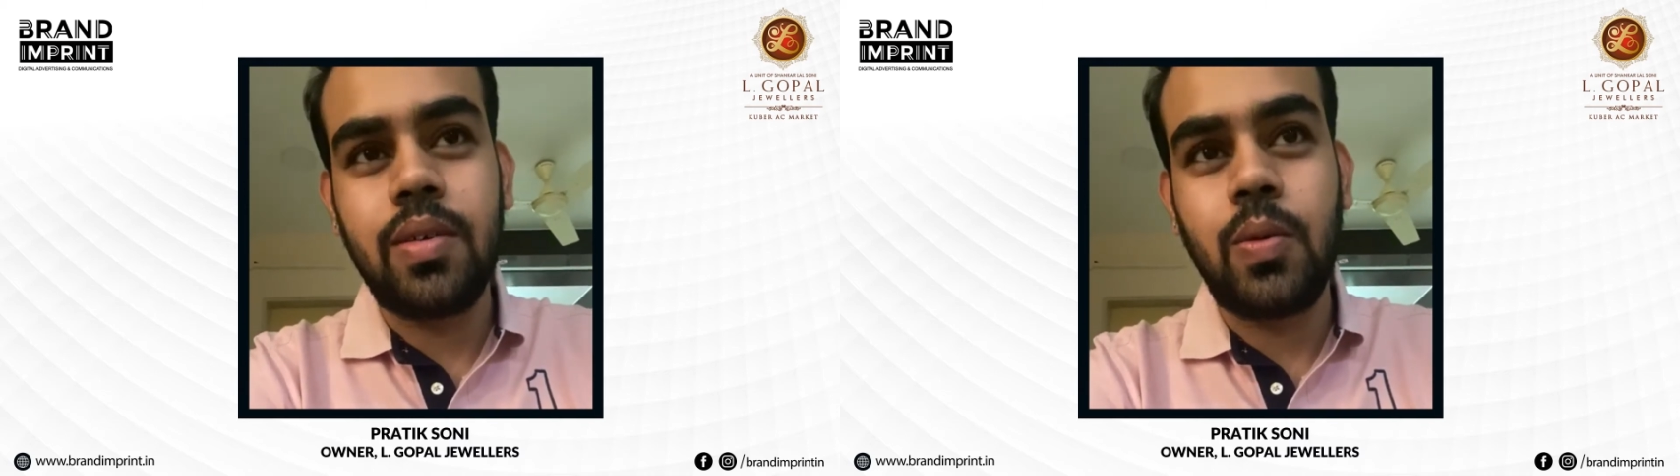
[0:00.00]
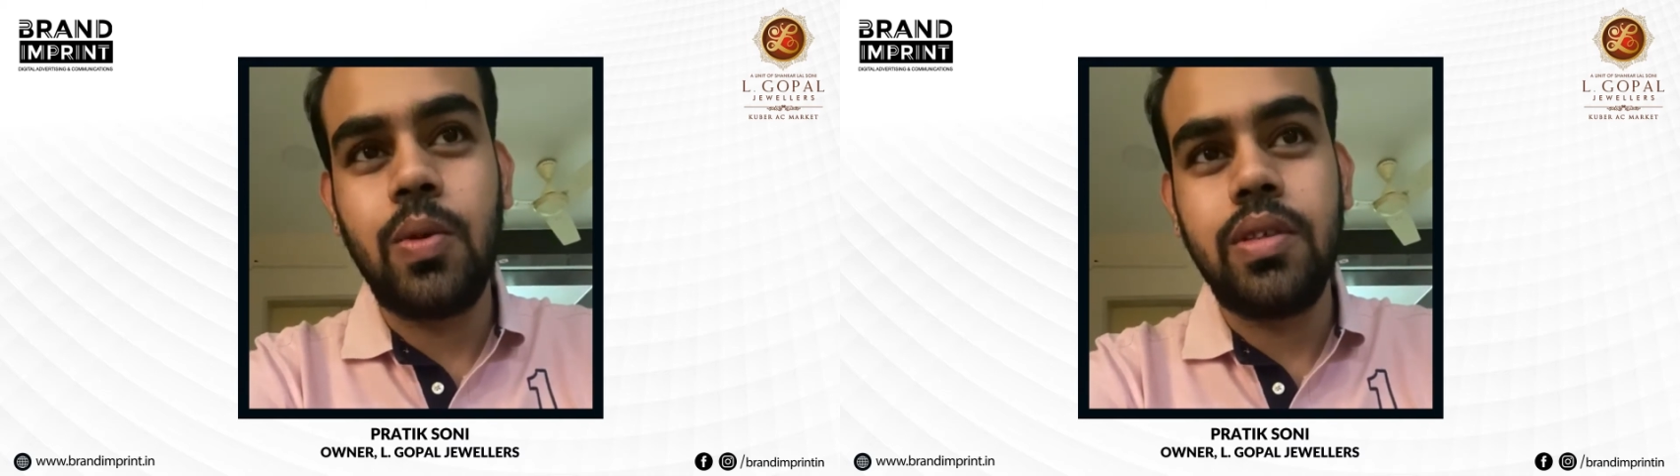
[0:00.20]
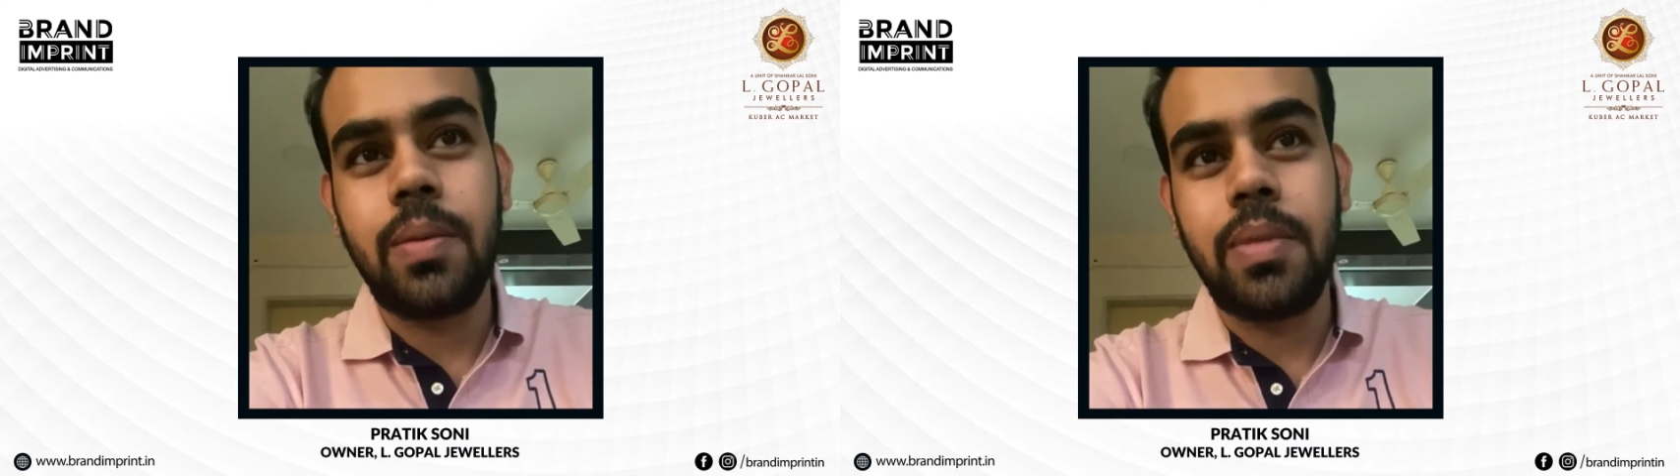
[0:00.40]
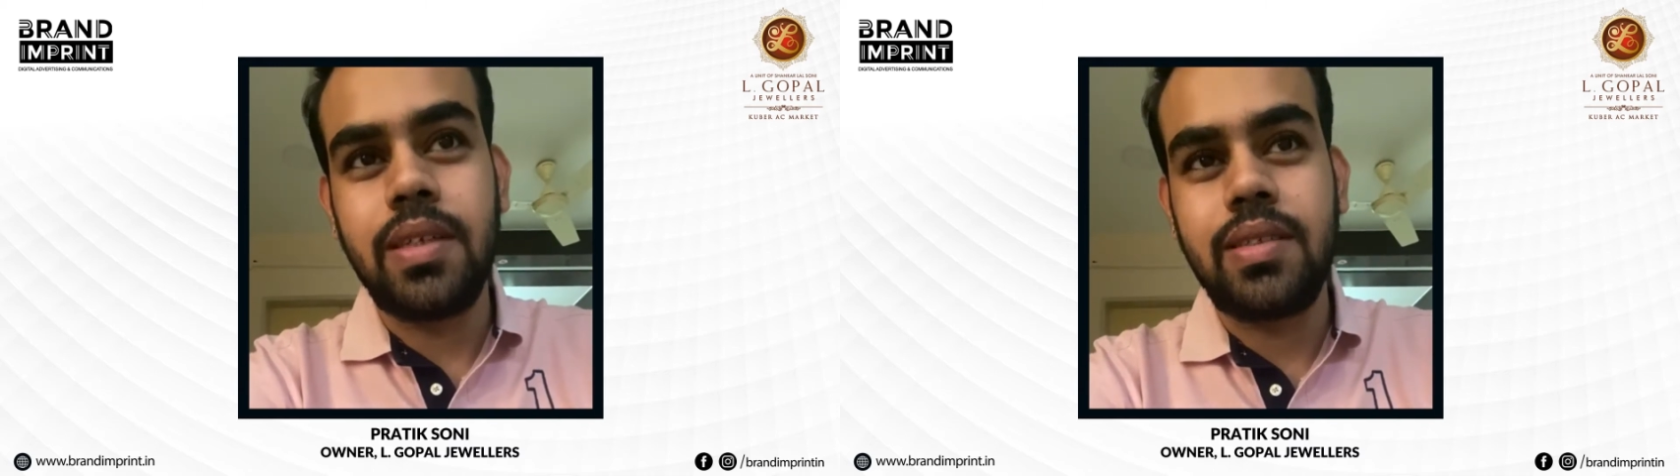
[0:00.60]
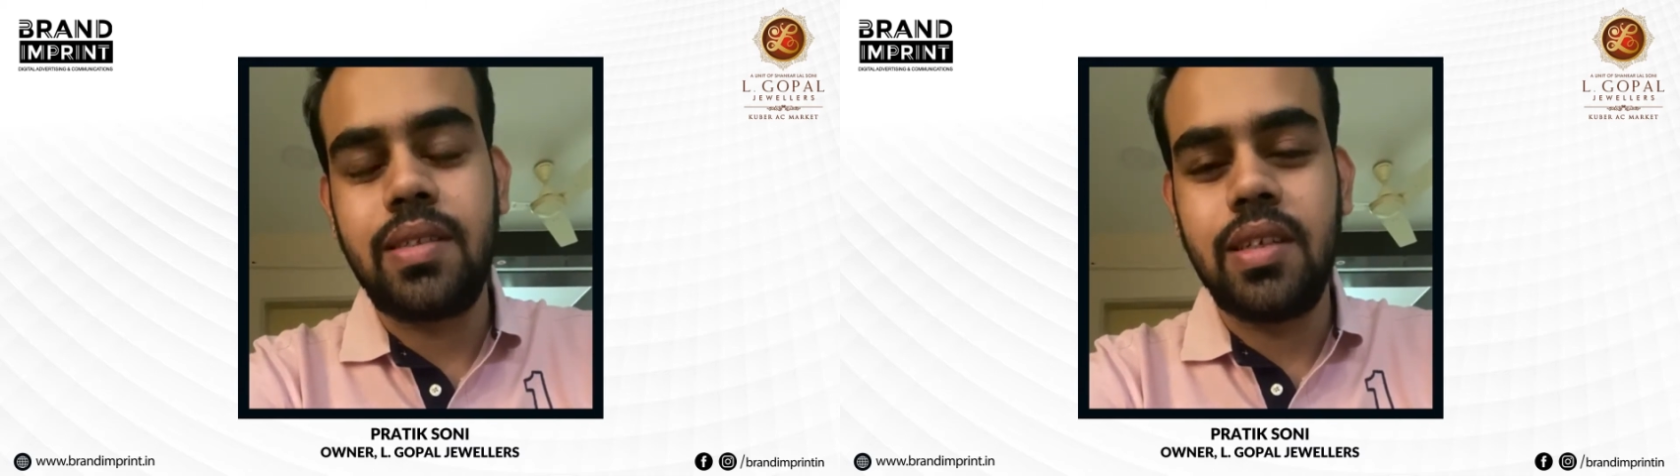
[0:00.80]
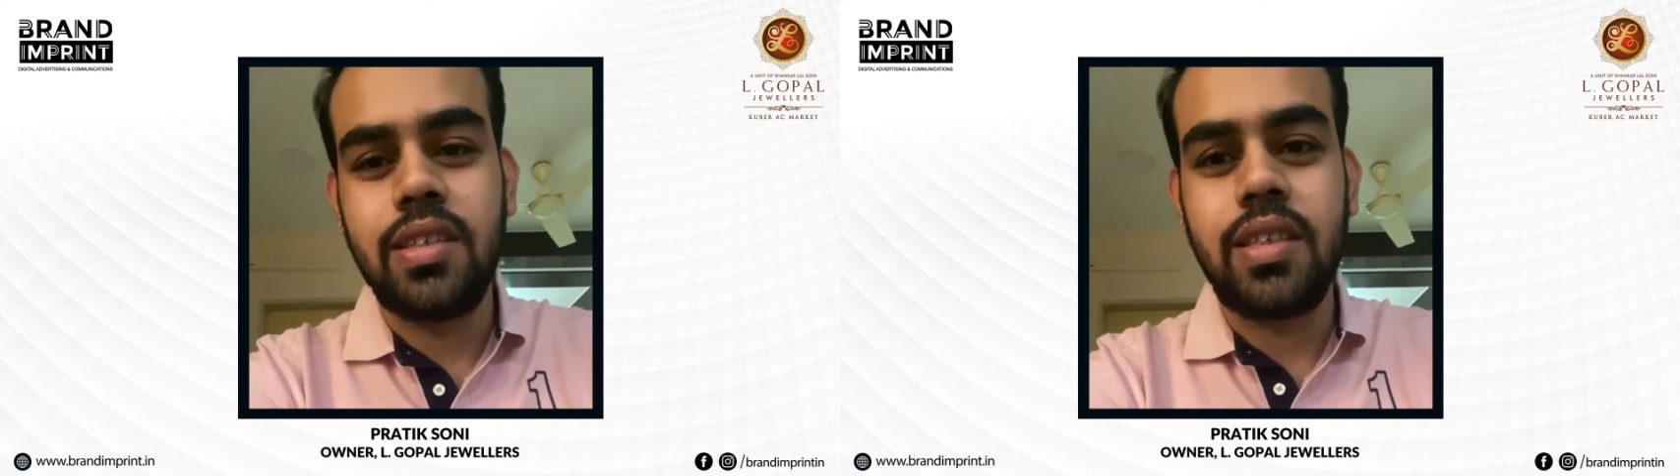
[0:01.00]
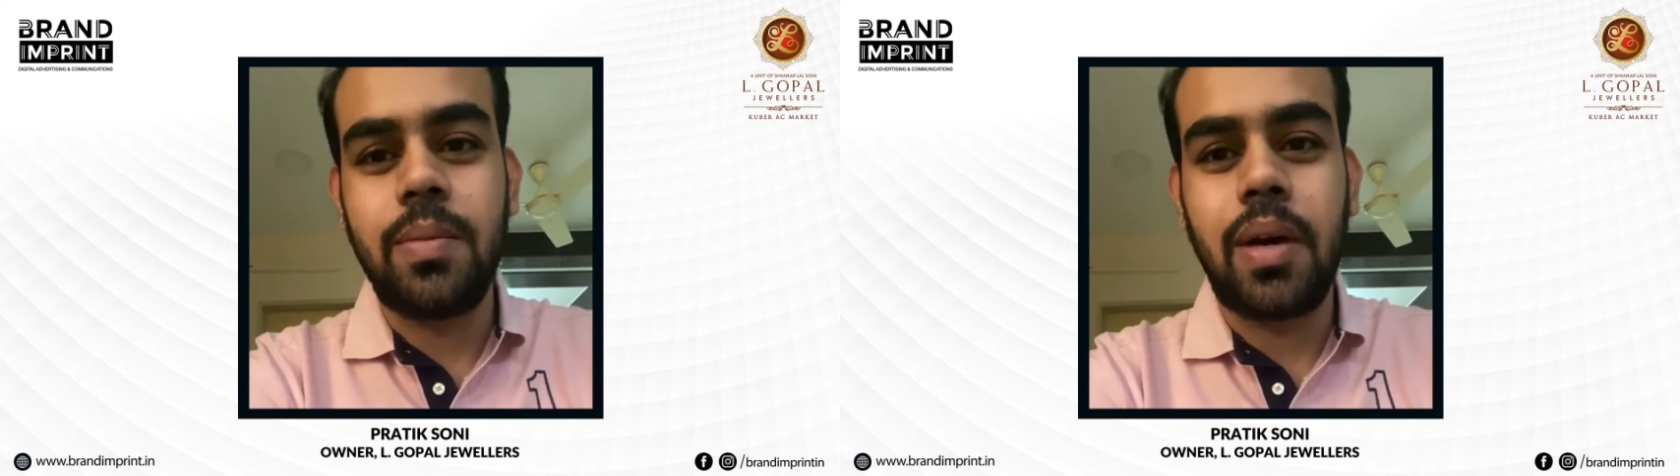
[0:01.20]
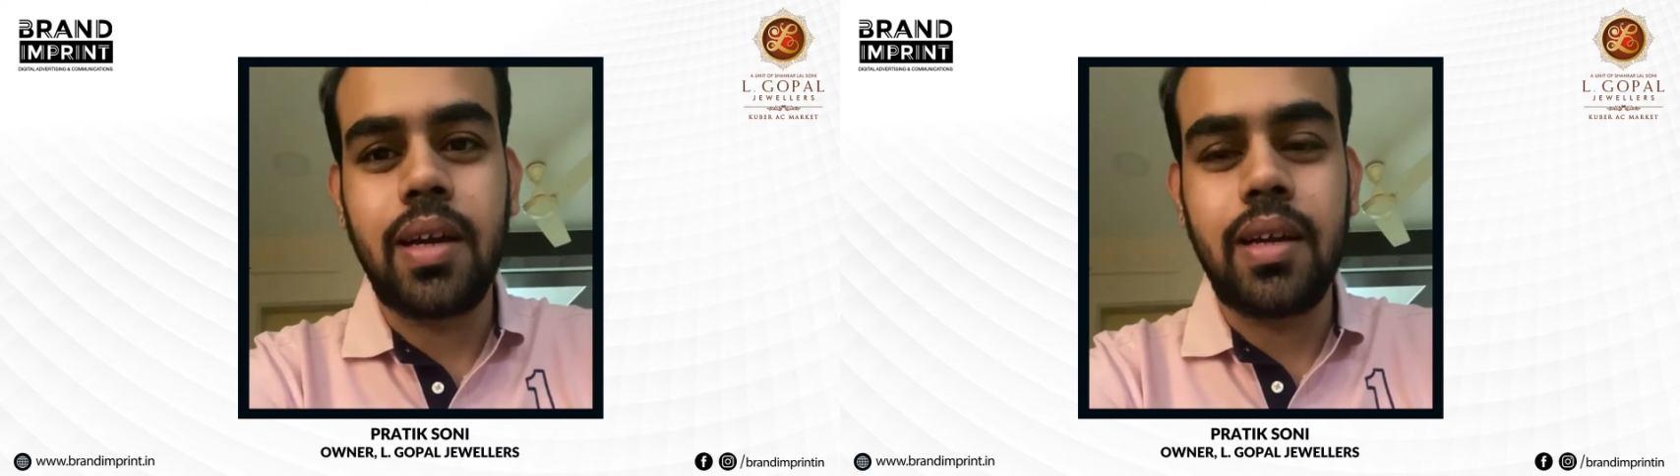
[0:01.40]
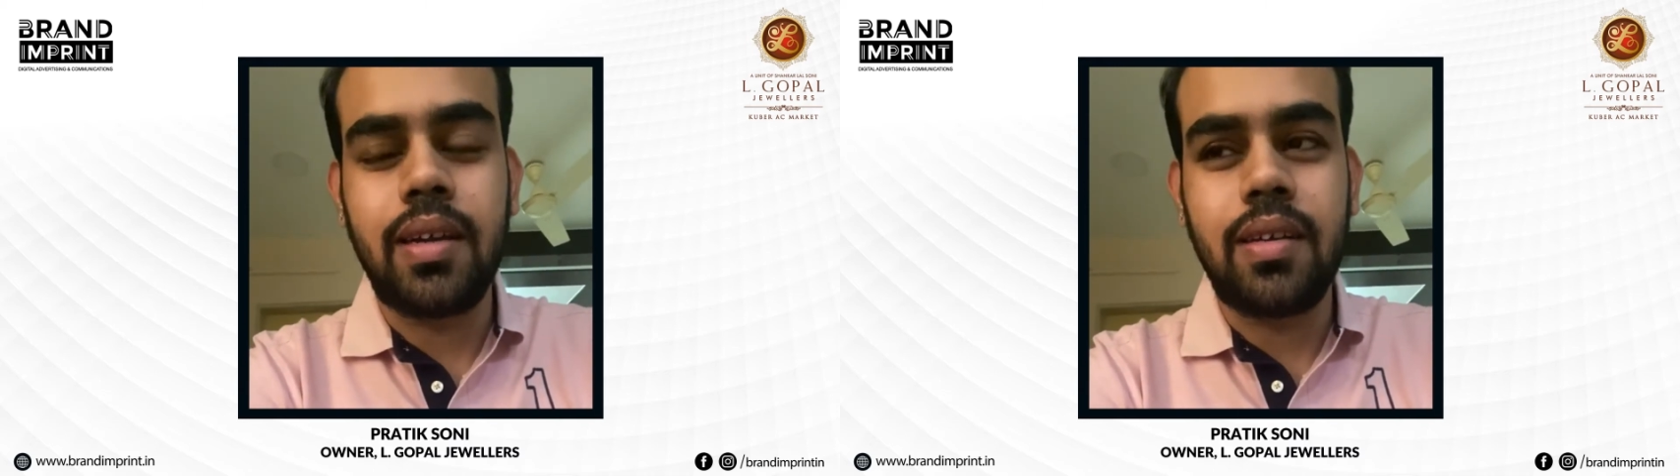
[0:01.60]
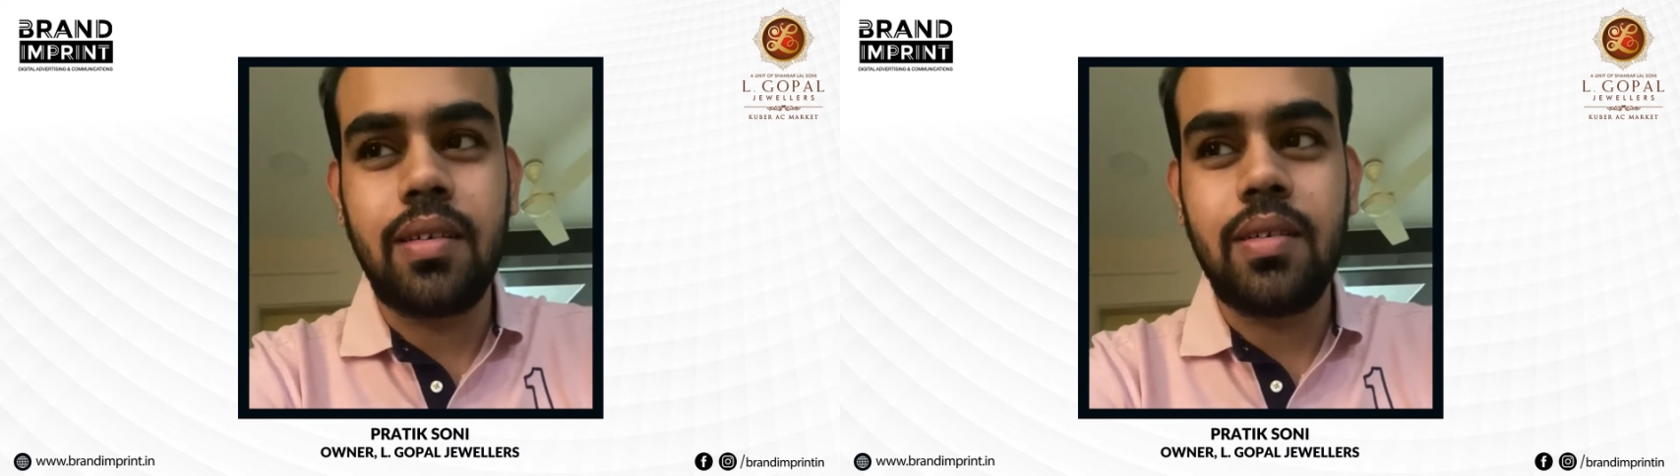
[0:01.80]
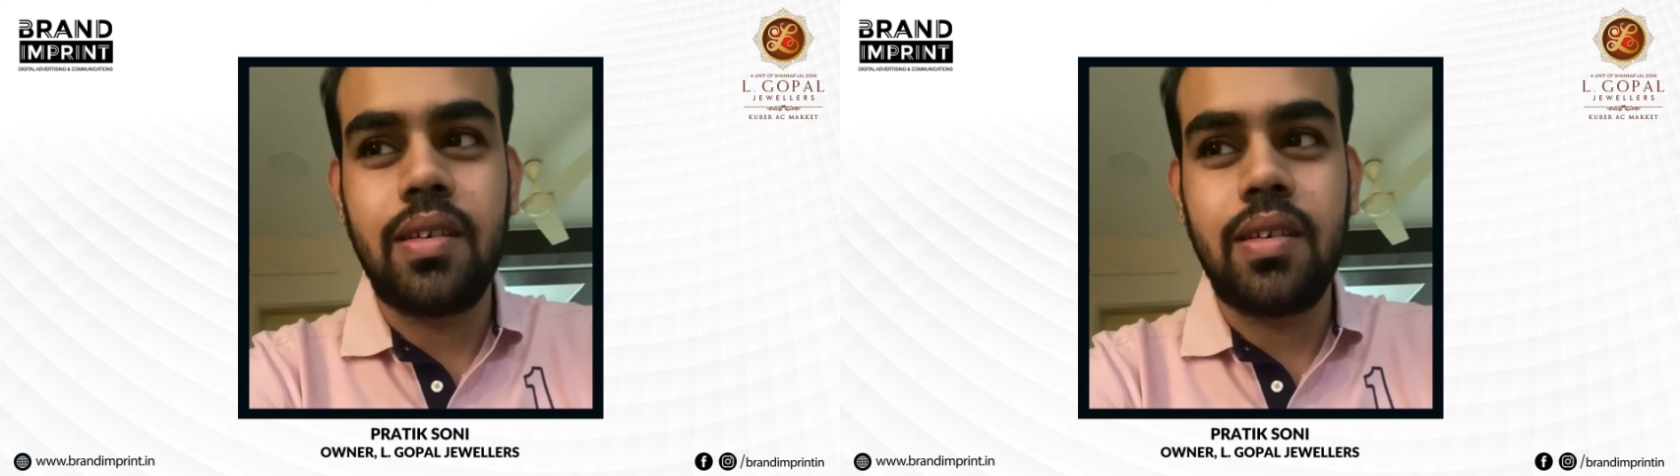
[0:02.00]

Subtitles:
who is the best digital marketing